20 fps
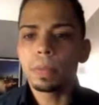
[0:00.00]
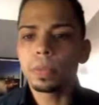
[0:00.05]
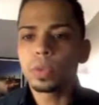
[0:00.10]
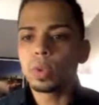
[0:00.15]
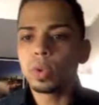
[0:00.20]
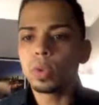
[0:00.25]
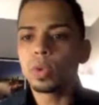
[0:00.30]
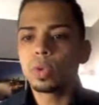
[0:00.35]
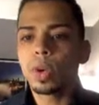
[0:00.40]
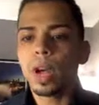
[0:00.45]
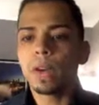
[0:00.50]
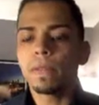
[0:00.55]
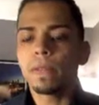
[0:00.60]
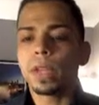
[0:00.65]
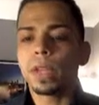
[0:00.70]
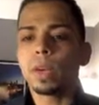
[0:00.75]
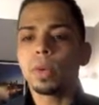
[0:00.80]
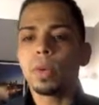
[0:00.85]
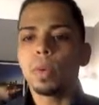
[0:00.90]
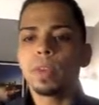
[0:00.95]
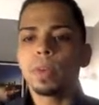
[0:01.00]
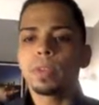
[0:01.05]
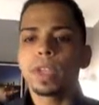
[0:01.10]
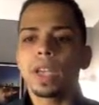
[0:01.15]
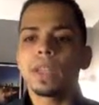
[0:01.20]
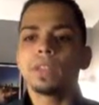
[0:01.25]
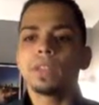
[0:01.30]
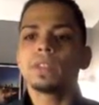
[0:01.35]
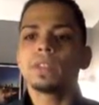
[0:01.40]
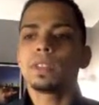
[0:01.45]
through crowdfunding
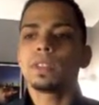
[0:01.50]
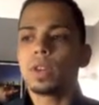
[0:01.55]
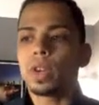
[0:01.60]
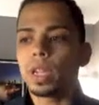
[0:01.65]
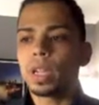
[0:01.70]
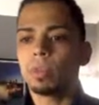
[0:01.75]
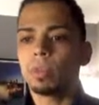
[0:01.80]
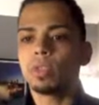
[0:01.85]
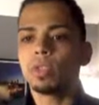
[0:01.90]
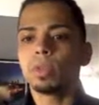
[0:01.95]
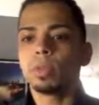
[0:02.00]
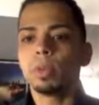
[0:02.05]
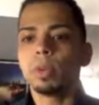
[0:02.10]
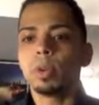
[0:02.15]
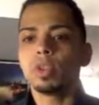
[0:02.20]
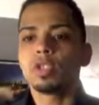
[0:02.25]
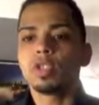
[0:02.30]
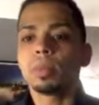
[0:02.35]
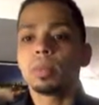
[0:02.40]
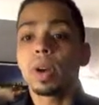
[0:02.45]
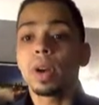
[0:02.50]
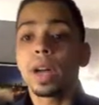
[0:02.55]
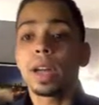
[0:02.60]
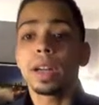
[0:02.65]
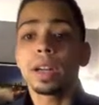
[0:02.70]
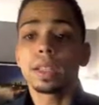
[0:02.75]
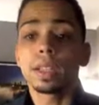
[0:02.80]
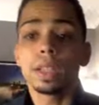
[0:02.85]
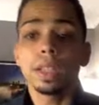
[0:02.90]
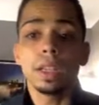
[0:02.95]
websites, you're able to promote your
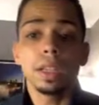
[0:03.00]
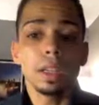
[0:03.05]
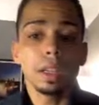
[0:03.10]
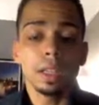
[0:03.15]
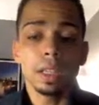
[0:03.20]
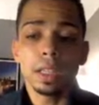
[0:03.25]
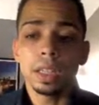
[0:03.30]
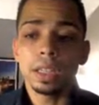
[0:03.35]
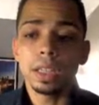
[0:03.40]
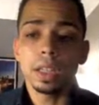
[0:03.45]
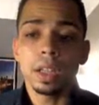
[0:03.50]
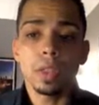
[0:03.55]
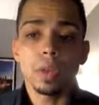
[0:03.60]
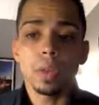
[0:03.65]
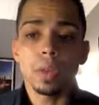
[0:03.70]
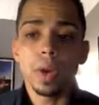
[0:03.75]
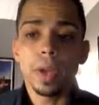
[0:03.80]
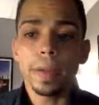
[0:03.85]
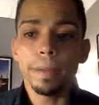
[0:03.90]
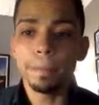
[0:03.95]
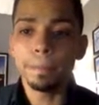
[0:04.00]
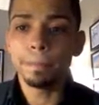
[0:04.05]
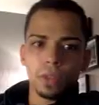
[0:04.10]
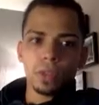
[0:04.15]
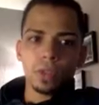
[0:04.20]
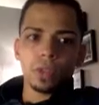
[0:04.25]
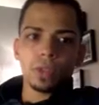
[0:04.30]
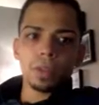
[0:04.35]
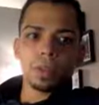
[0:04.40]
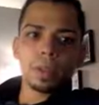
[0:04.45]
product in another way.
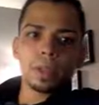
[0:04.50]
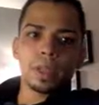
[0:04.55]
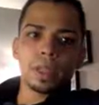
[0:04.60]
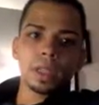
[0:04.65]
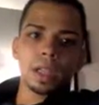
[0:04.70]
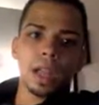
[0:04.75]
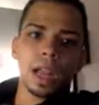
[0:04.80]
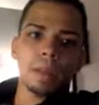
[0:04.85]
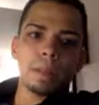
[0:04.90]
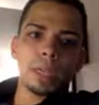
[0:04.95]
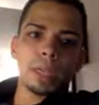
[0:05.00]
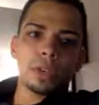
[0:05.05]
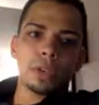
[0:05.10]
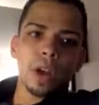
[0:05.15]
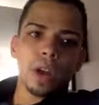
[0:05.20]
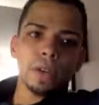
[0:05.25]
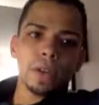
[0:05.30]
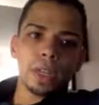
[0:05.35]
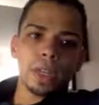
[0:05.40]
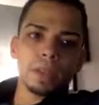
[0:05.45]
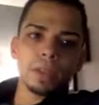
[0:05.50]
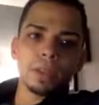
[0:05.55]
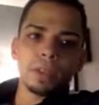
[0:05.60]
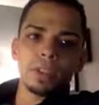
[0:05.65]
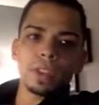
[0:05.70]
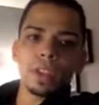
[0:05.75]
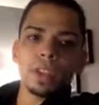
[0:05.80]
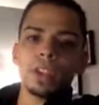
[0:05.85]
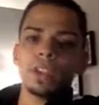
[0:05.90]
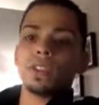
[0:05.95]
So some common crowdfunding
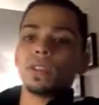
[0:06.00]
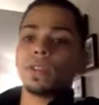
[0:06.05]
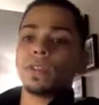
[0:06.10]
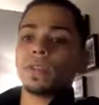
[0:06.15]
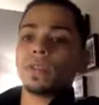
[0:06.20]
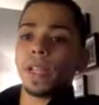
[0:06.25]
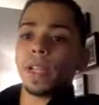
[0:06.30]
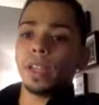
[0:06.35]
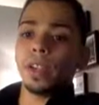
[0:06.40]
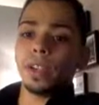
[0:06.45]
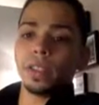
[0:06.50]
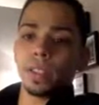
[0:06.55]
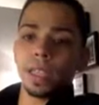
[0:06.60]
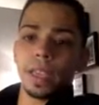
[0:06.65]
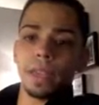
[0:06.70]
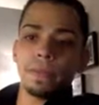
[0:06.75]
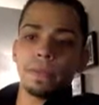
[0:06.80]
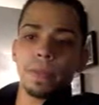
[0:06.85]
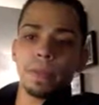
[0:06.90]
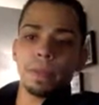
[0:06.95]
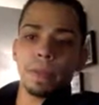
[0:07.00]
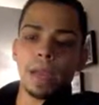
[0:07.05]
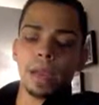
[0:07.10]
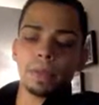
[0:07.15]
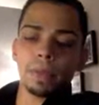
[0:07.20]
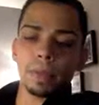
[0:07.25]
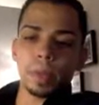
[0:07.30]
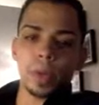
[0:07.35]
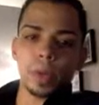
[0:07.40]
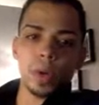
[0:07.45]
mistakes is failure to get feedback
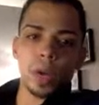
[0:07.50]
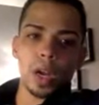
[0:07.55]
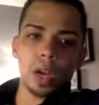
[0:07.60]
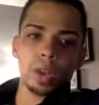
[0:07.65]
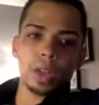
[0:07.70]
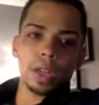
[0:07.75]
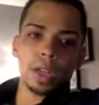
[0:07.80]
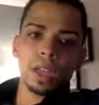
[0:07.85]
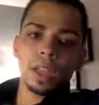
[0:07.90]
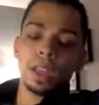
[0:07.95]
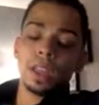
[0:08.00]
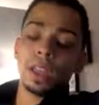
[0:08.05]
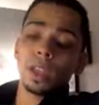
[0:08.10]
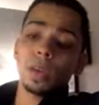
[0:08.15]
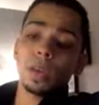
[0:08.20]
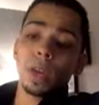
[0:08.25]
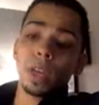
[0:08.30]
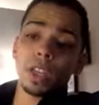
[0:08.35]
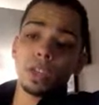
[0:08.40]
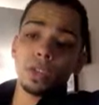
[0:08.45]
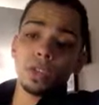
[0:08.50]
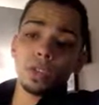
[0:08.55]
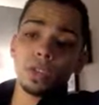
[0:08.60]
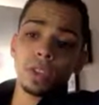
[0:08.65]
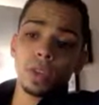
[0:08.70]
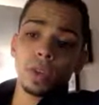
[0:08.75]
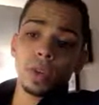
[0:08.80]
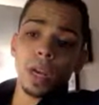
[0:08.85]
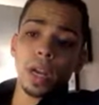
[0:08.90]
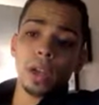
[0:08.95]
from the crowd. You want to use the
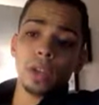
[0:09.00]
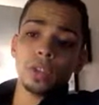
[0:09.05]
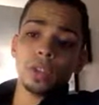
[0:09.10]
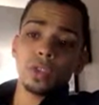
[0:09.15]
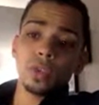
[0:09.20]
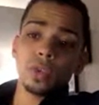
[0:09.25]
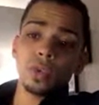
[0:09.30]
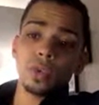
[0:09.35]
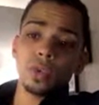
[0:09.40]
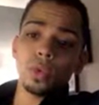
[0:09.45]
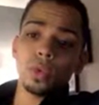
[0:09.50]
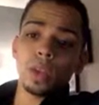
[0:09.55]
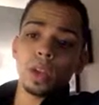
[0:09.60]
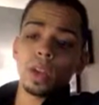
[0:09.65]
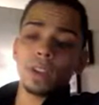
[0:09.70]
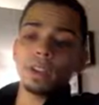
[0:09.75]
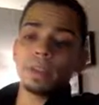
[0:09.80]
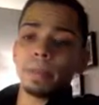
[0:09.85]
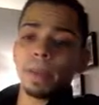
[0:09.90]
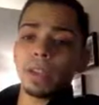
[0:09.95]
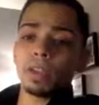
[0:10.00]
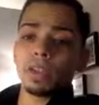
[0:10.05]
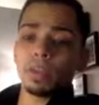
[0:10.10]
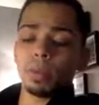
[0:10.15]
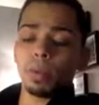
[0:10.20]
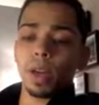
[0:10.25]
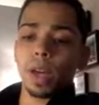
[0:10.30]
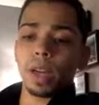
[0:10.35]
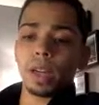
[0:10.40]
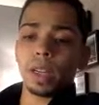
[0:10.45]
crowd to customize your
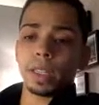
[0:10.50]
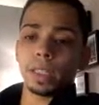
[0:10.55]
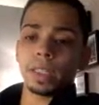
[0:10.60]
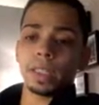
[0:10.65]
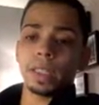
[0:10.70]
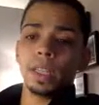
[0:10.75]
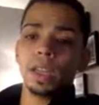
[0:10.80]
product.